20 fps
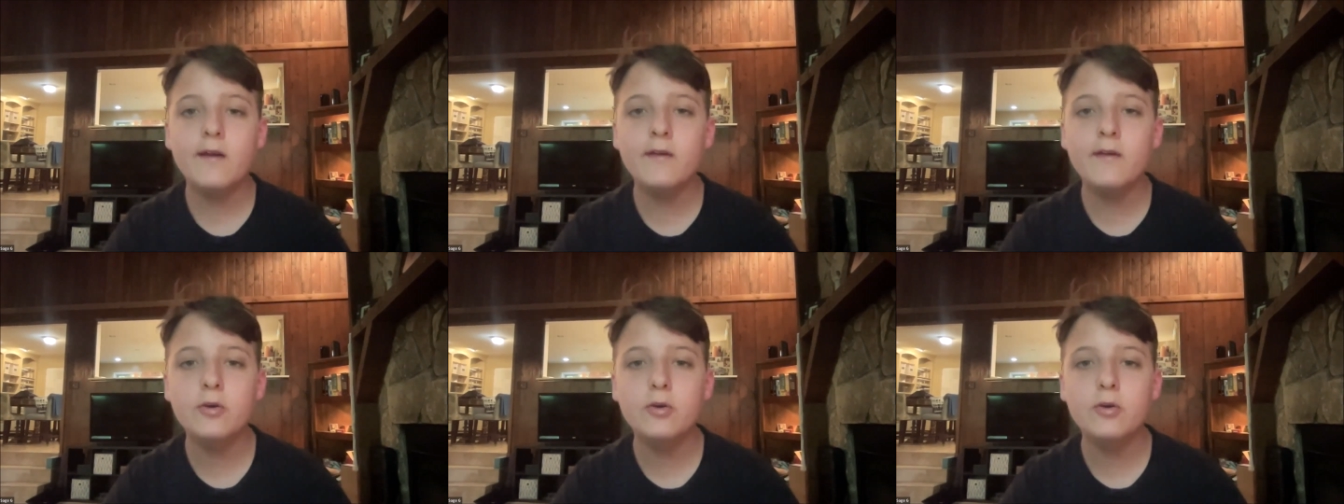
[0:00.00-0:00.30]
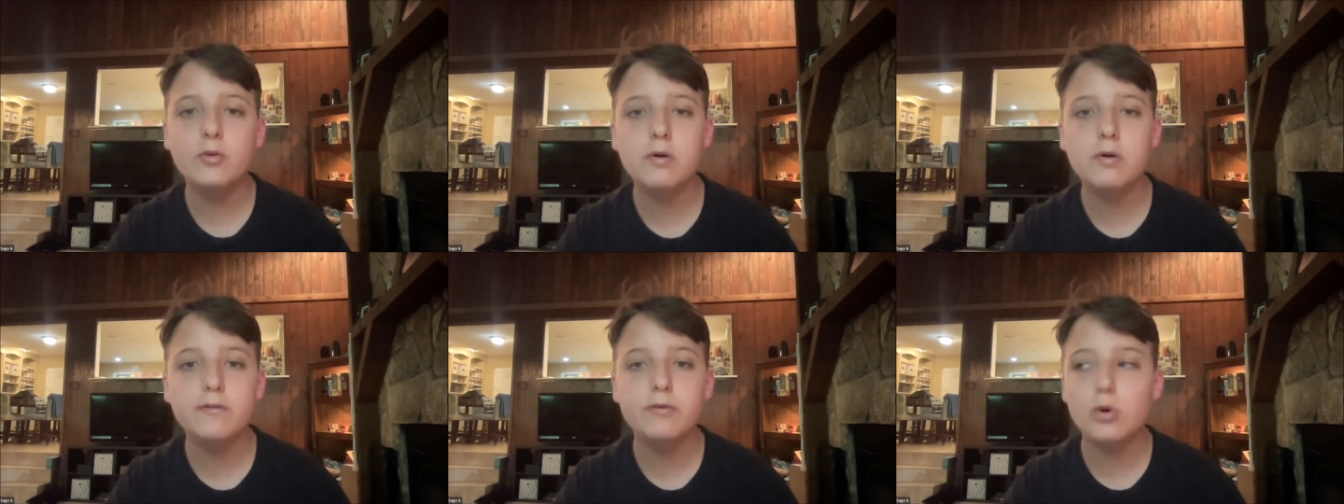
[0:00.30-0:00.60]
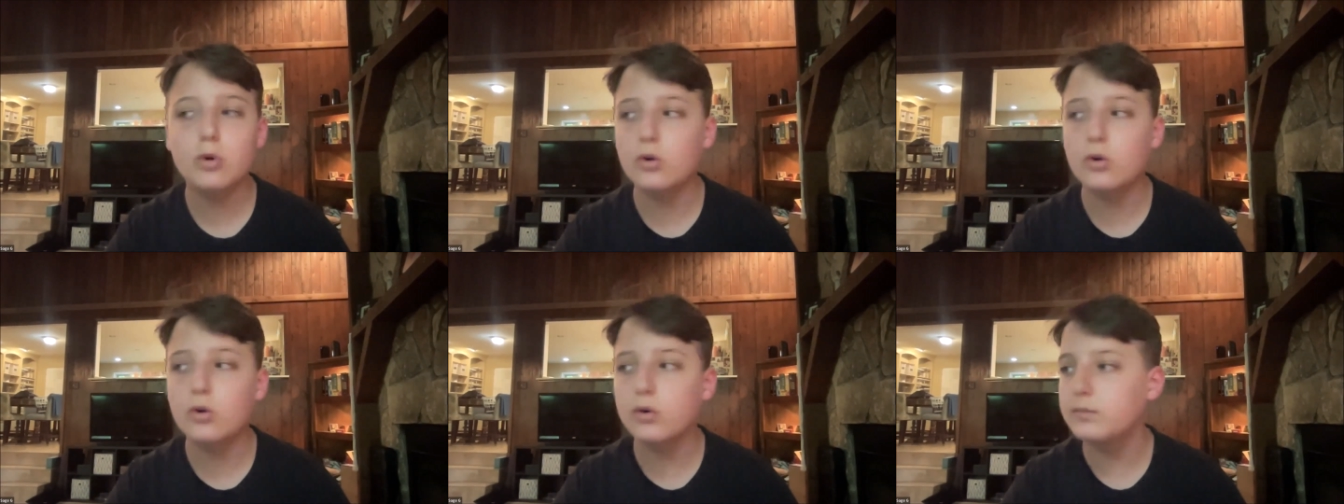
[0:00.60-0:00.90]
God who
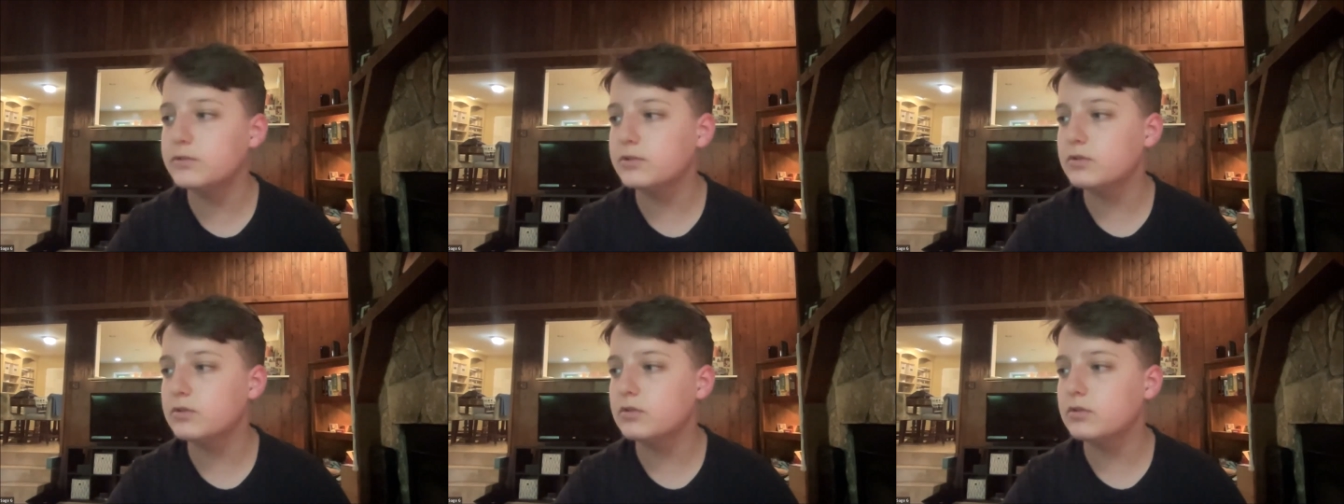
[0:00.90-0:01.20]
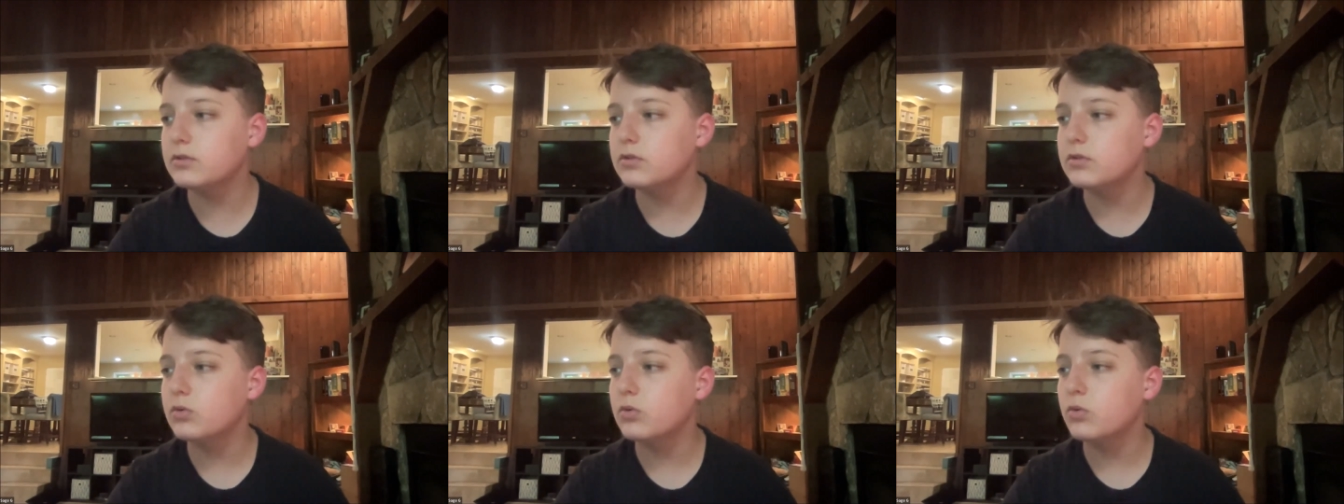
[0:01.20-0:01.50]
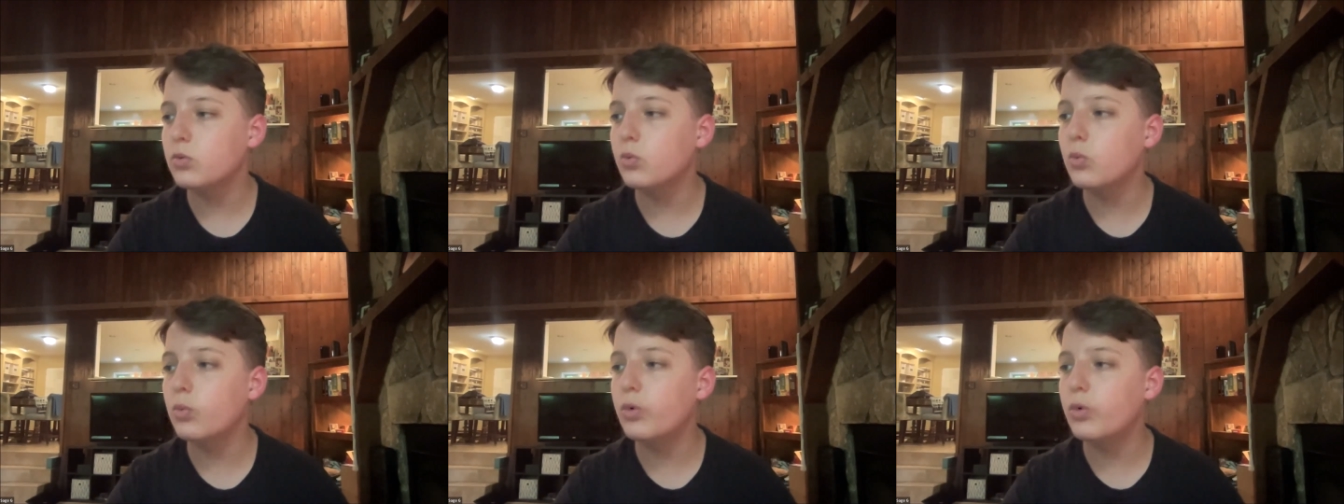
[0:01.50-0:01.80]
performs
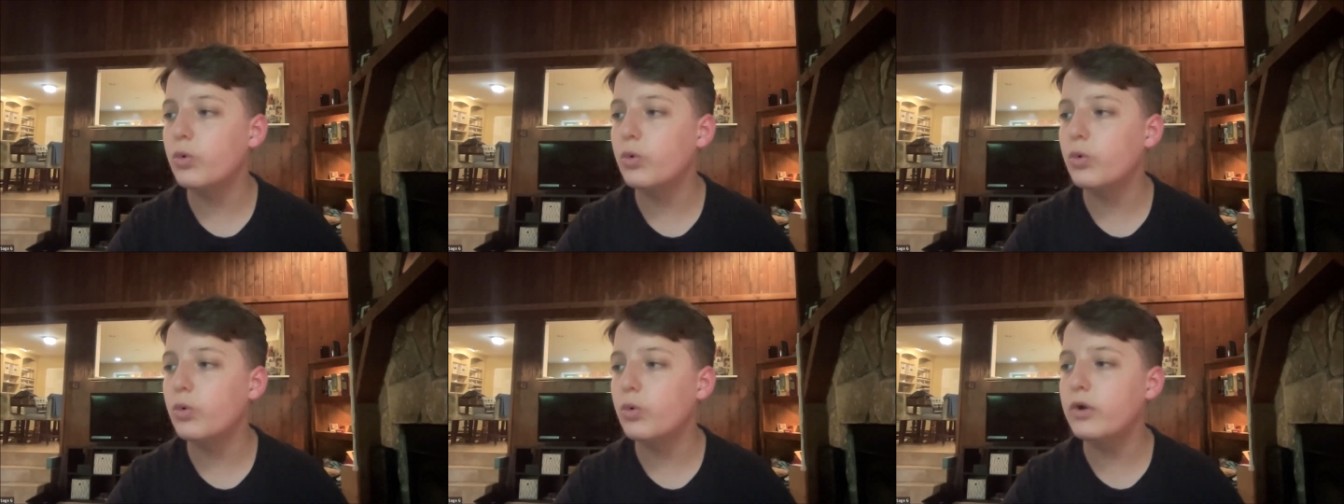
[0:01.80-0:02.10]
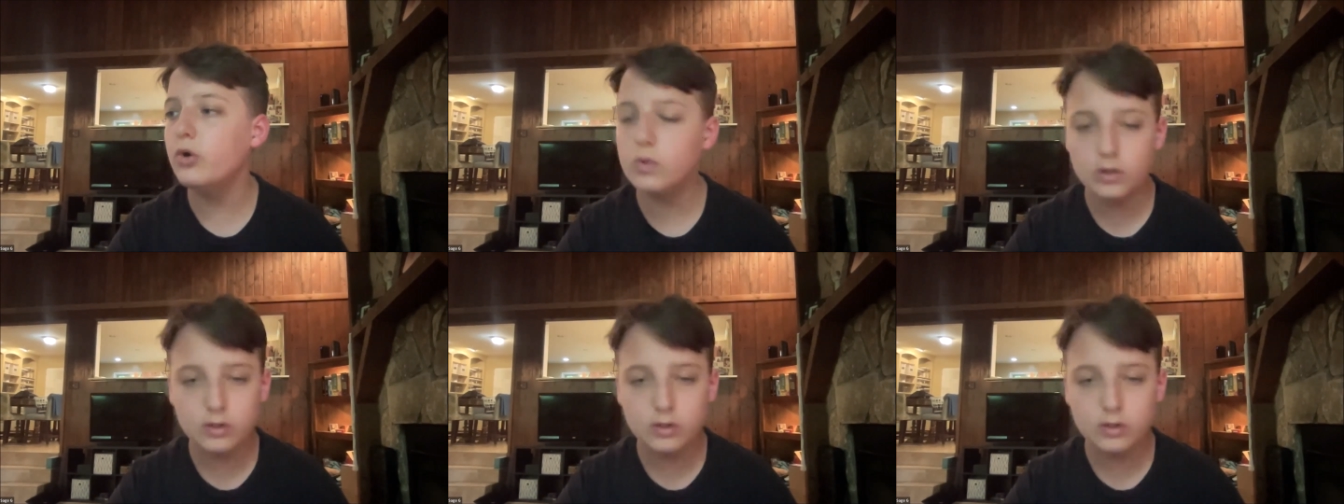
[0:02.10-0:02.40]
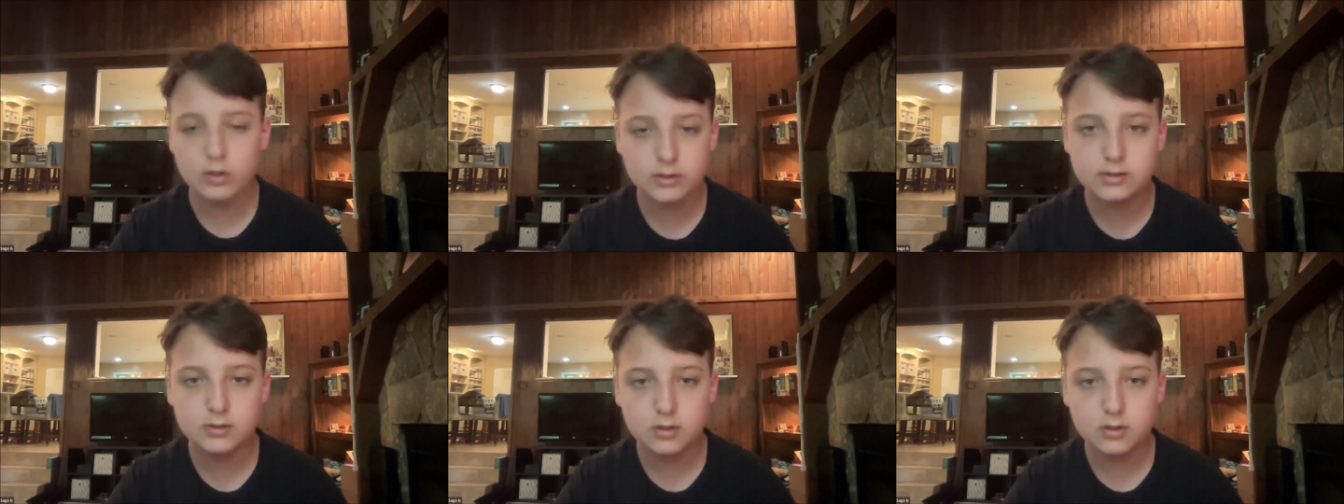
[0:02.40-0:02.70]
real
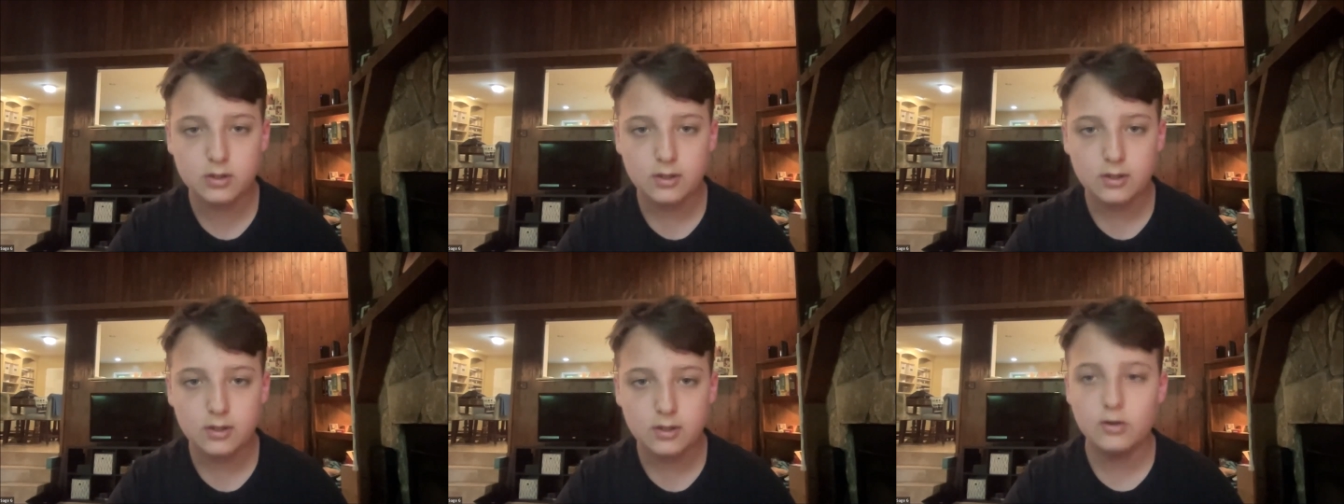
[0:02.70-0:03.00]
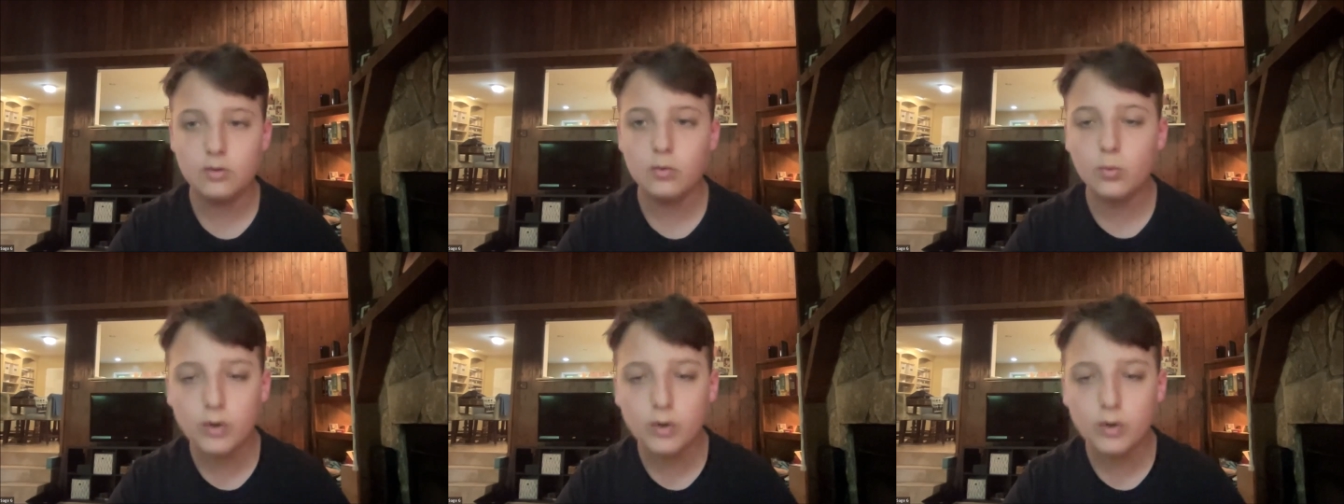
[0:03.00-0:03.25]
works,